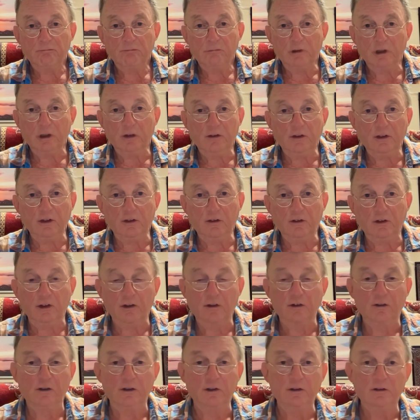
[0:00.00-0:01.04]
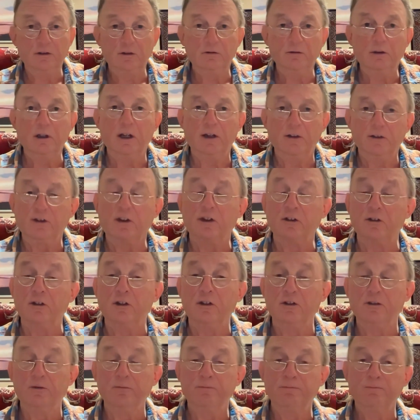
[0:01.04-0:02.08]
1960s? Yeah,
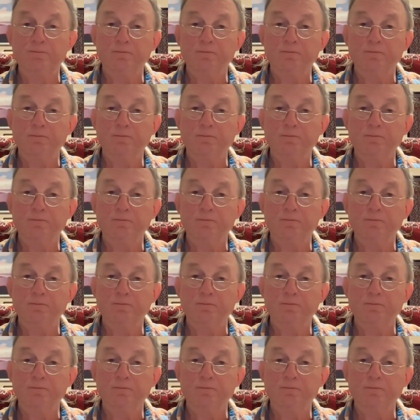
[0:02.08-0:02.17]
60s.